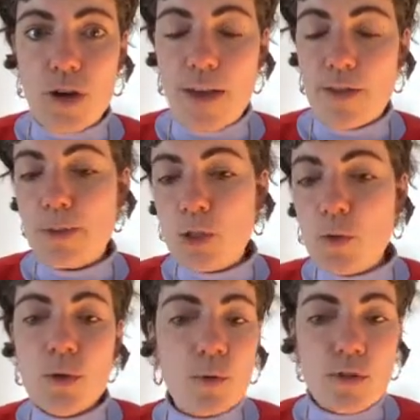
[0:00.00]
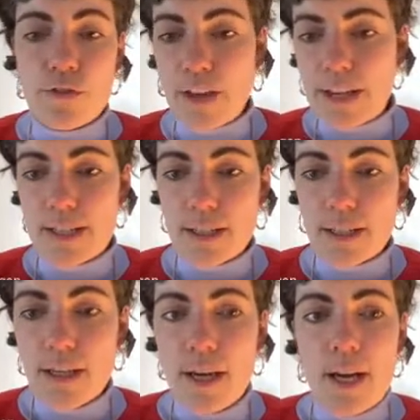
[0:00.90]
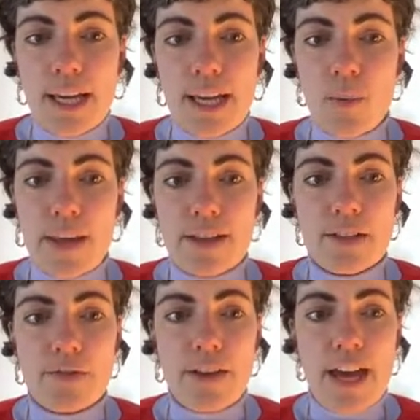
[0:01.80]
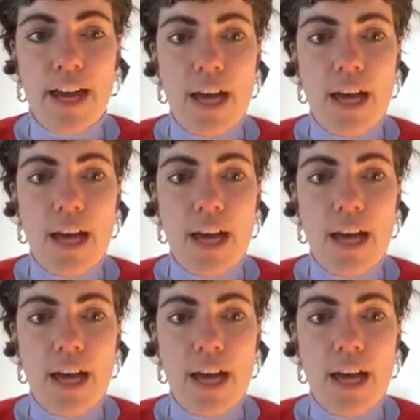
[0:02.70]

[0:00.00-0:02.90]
pursue it or defend it in a way that's fair.